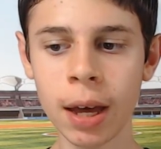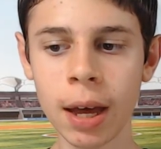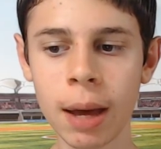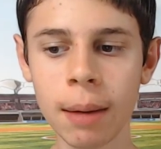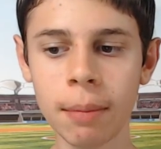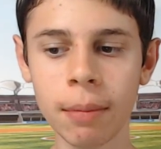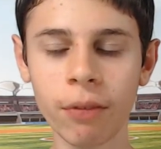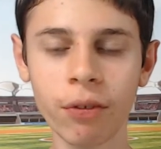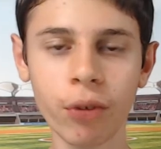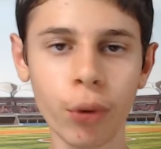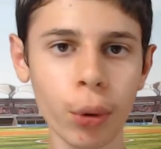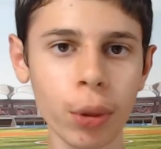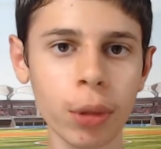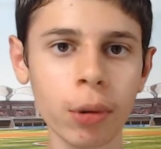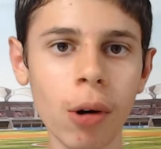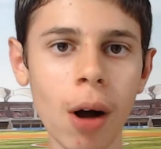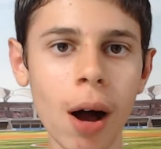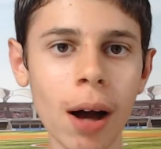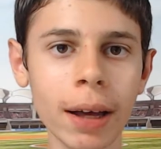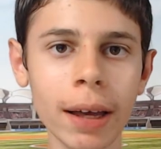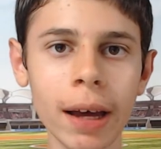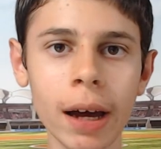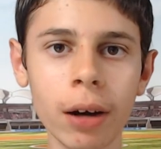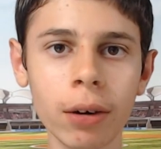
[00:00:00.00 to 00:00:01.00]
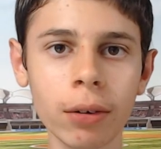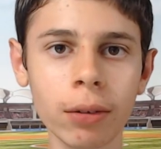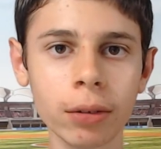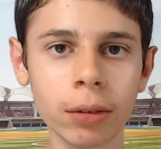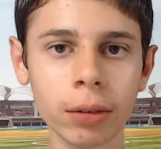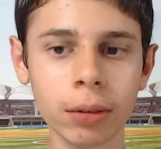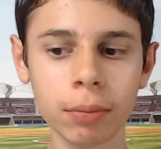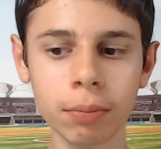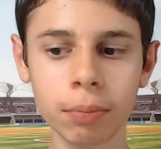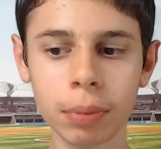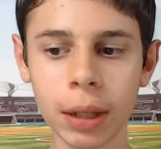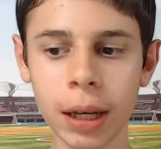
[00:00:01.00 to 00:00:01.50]
Before the lockout
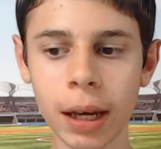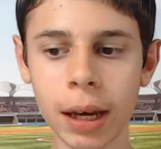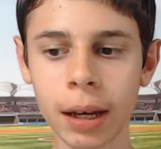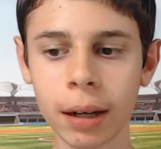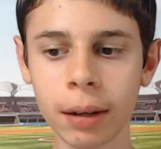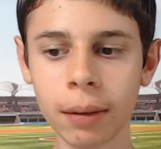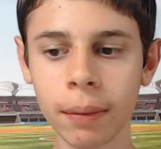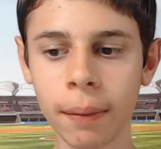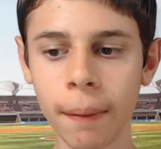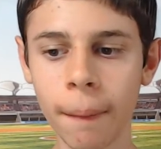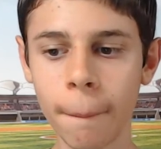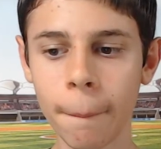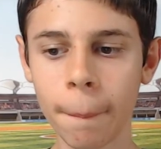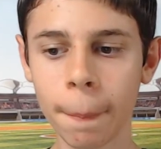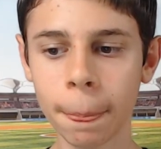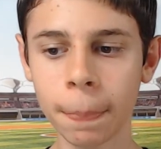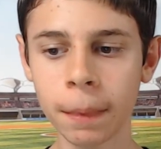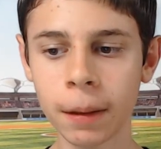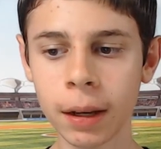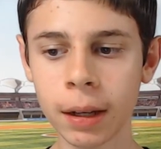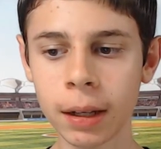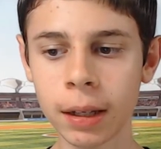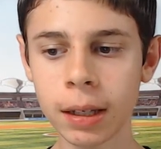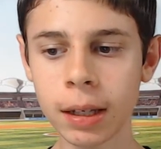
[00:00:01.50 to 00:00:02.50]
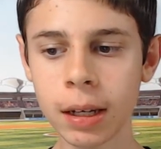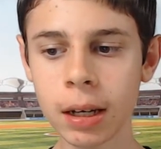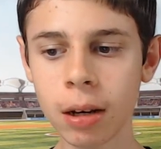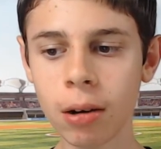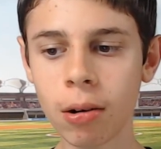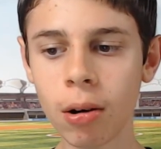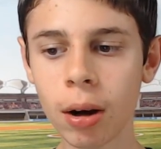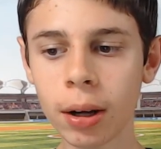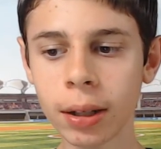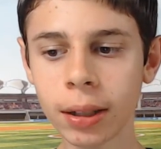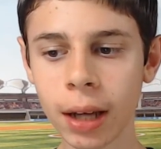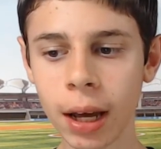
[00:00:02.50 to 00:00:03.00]
began, he
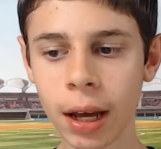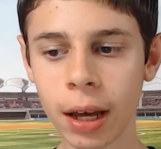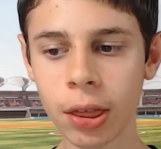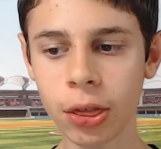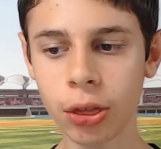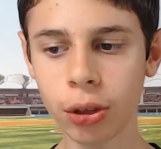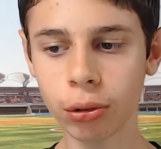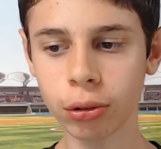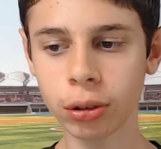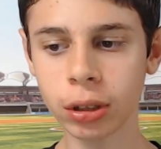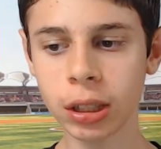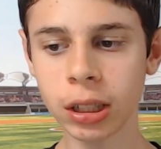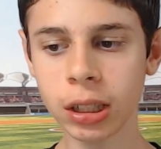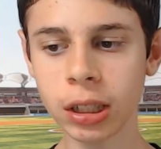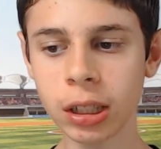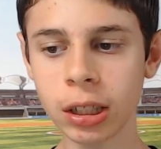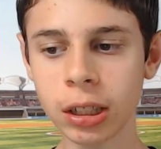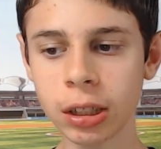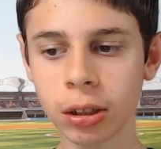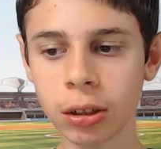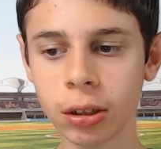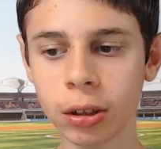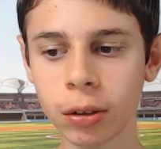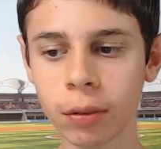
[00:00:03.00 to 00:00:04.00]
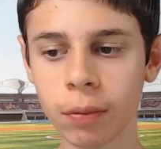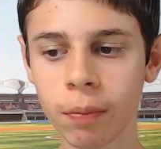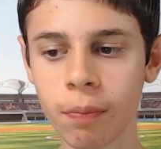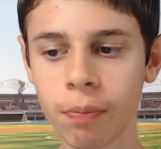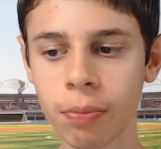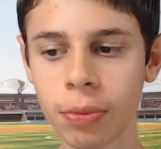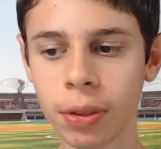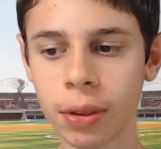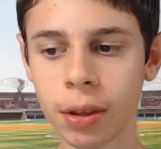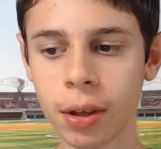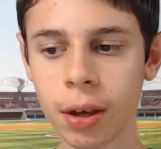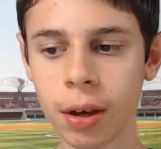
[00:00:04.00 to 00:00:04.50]
declined a 13-year,
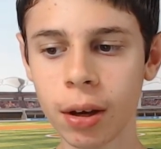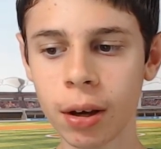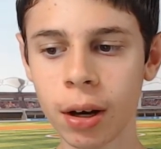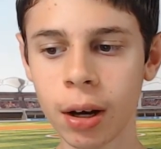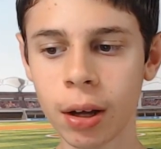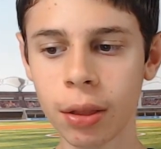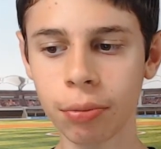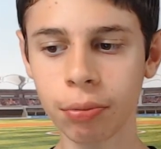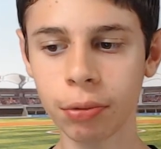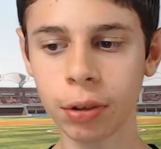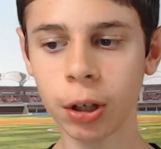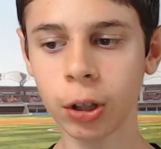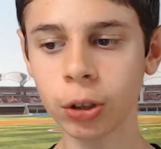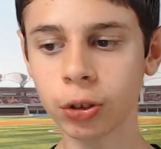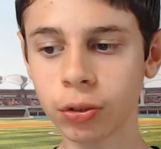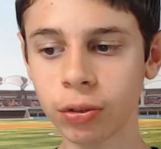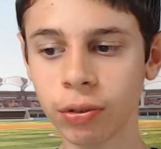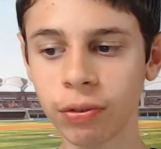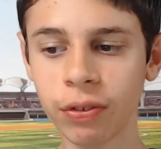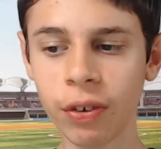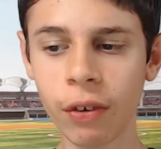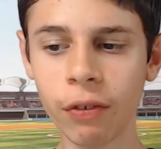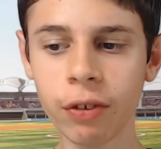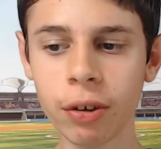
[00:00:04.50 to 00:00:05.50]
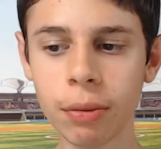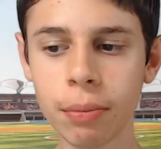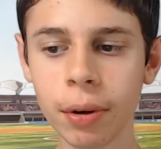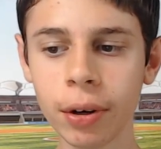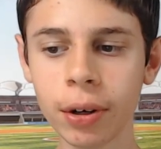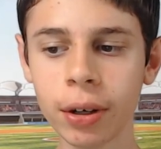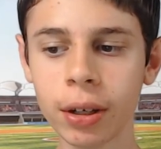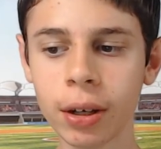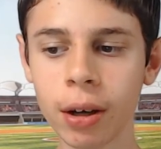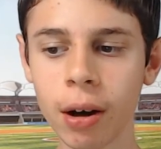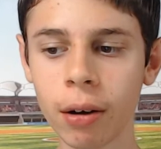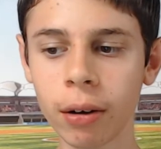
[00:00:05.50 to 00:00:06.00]
$350
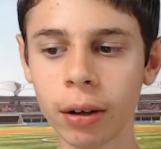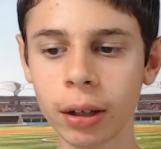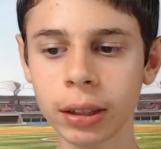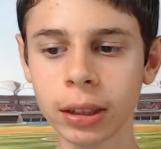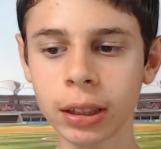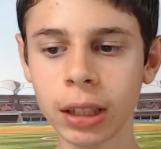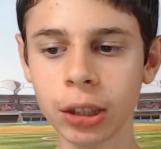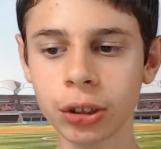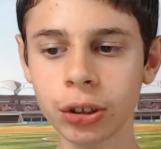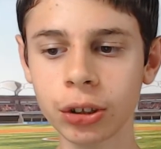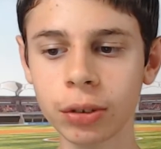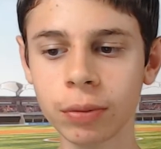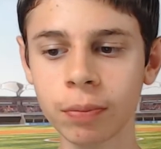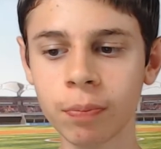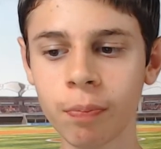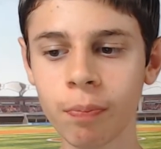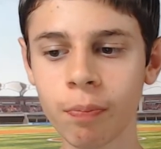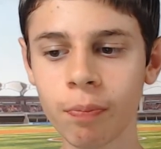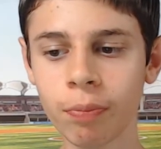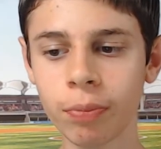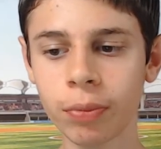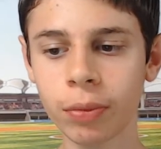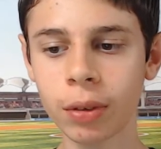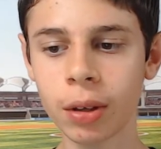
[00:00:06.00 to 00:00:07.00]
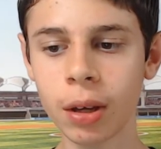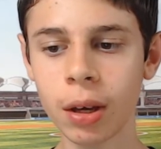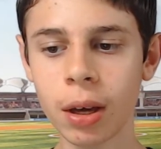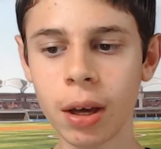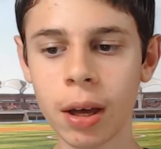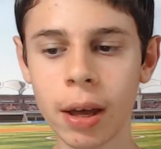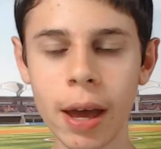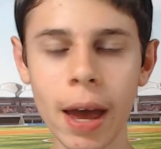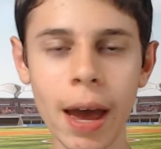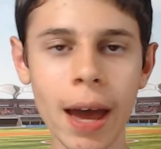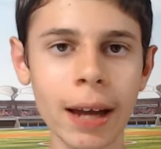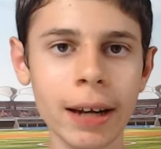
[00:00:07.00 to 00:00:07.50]
million extension.
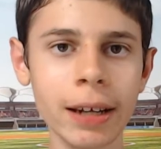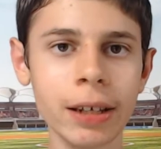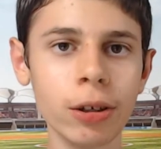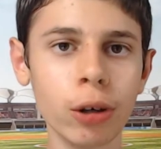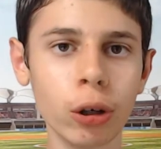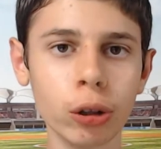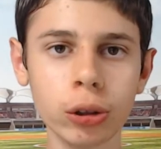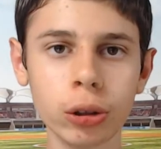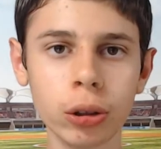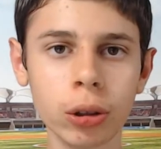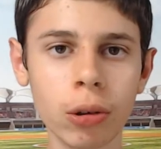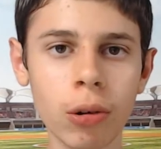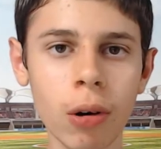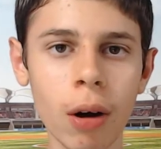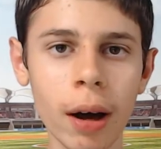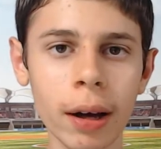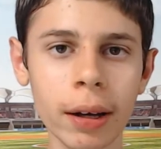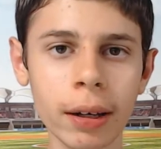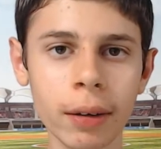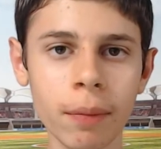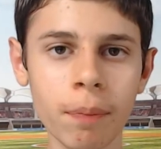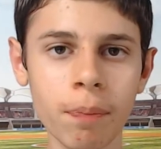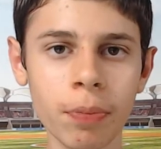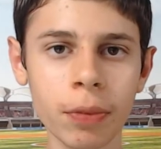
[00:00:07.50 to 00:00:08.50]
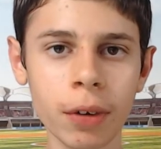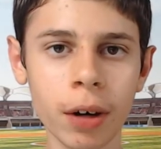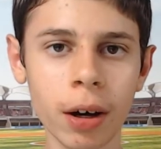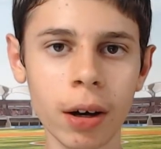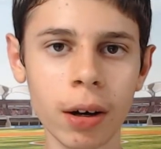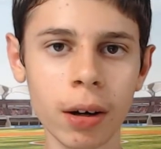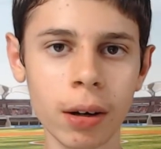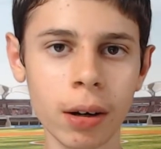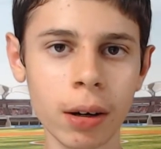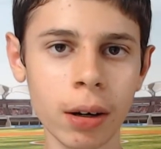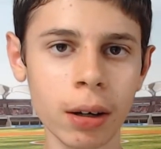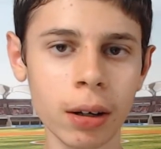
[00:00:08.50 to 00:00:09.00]
And he also declined
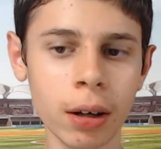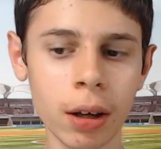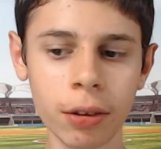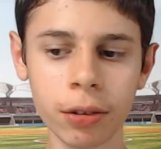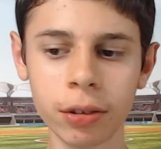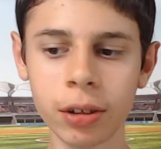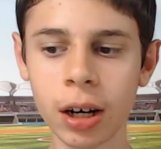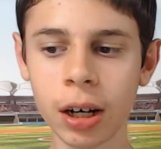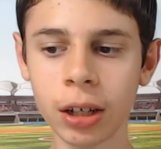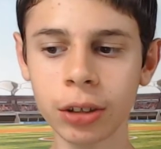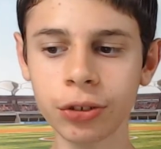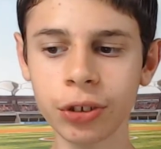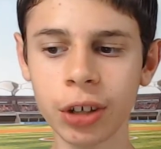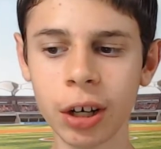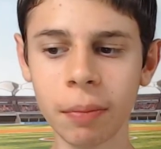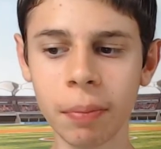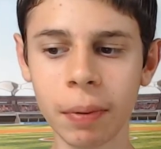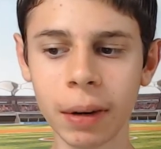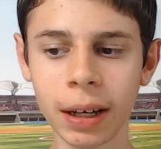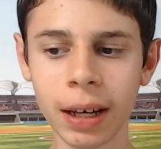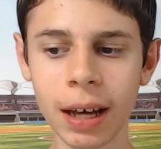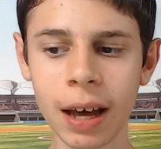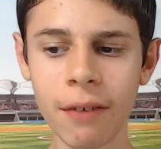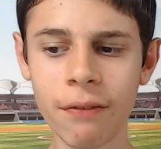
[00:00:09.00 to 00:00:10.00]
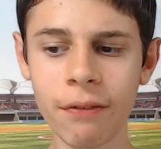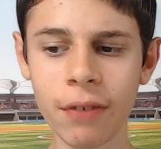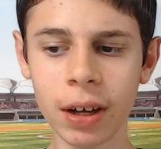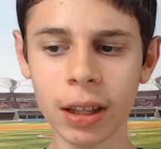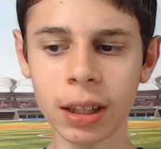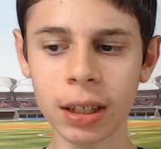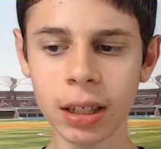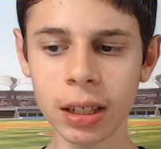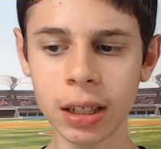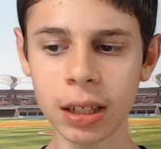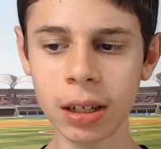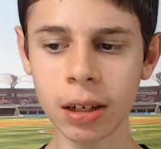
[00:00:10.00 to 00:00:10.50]
another contract, but I can't
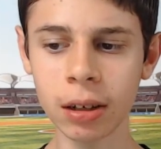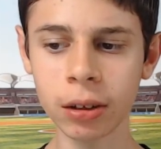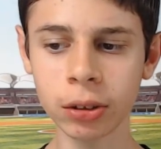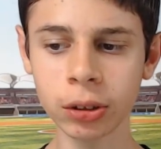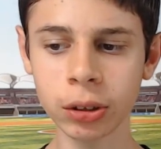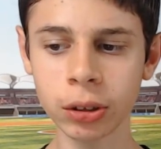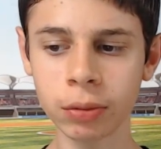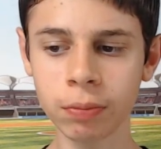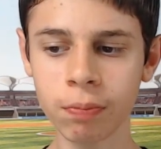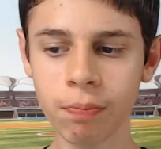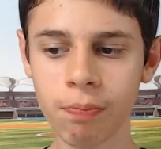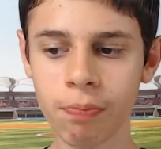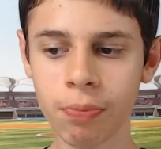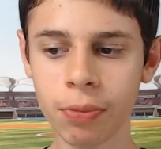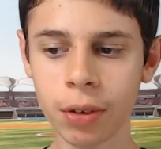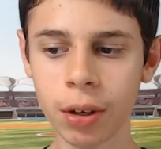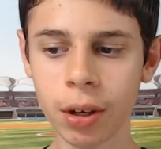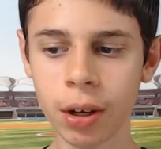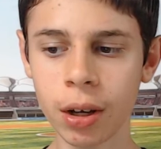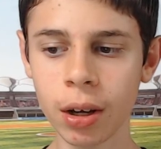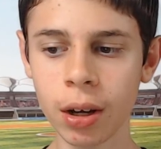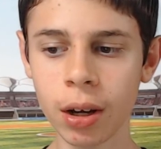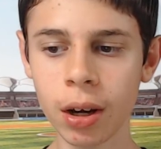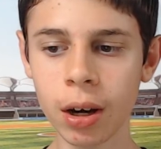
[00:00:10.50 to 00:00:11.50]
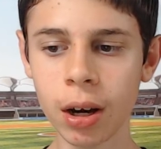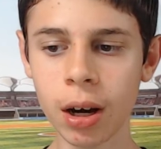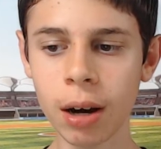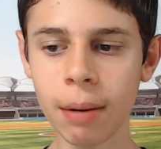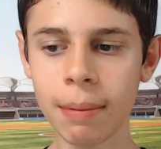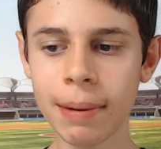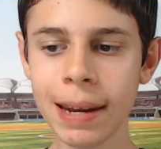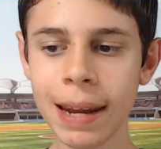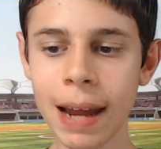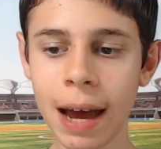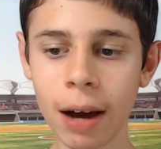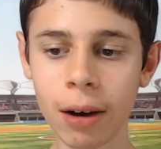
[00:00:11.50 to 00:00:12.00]
find the details.
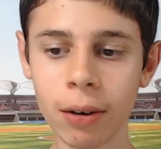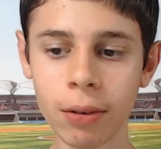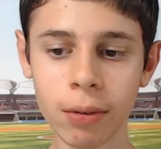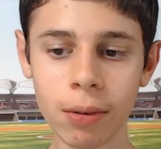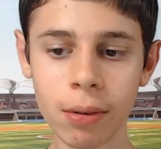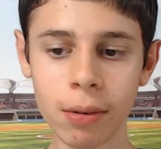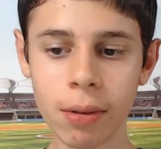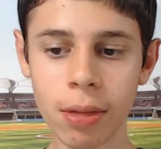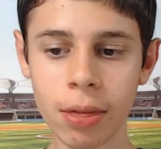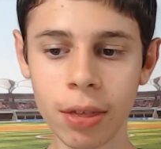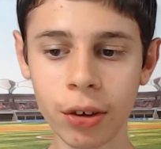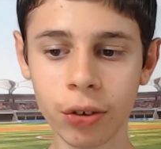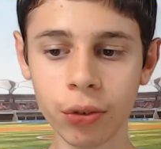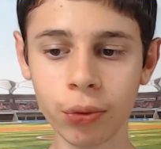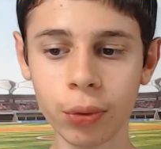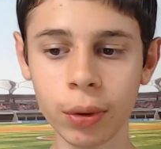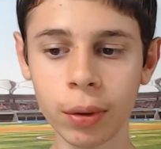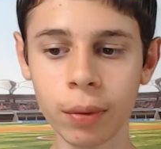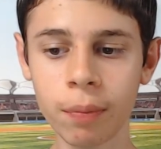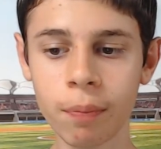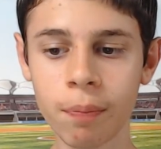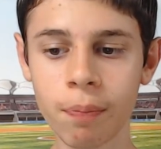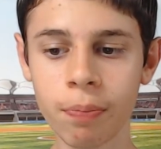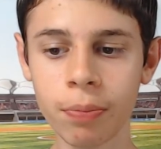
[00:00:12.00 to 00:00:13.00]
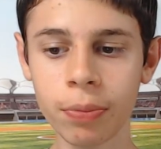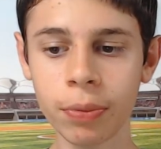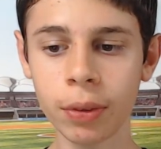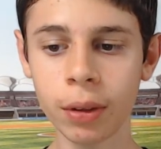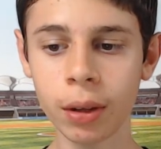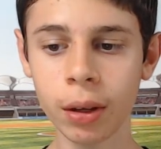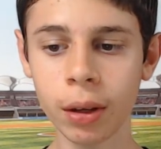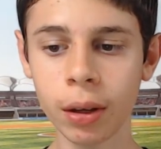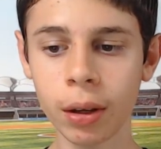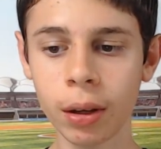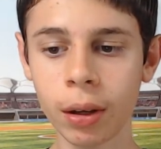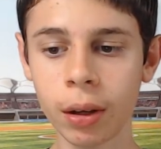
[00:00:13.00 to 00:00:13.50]
And now, this one
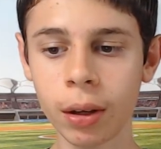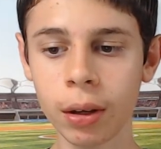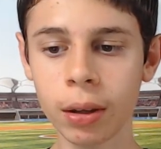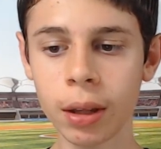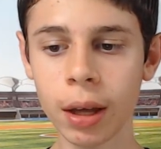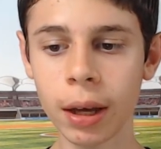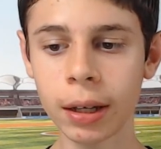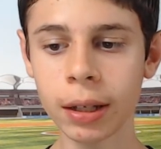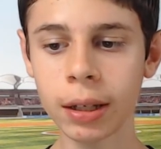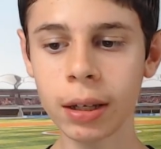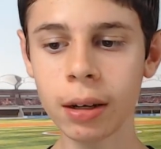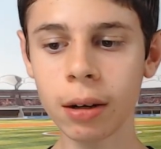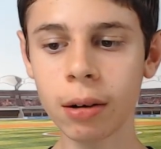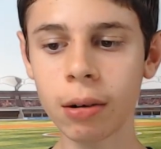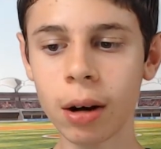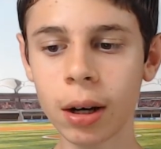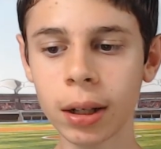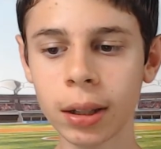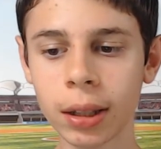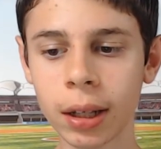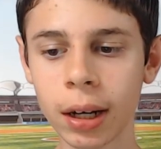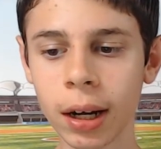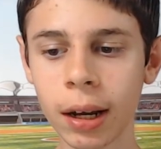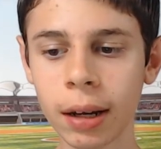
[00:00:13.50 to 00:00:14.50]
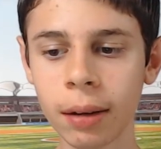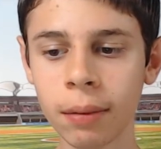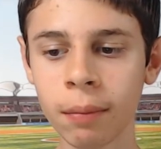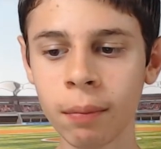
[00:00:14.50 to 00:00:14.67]
that he declined today.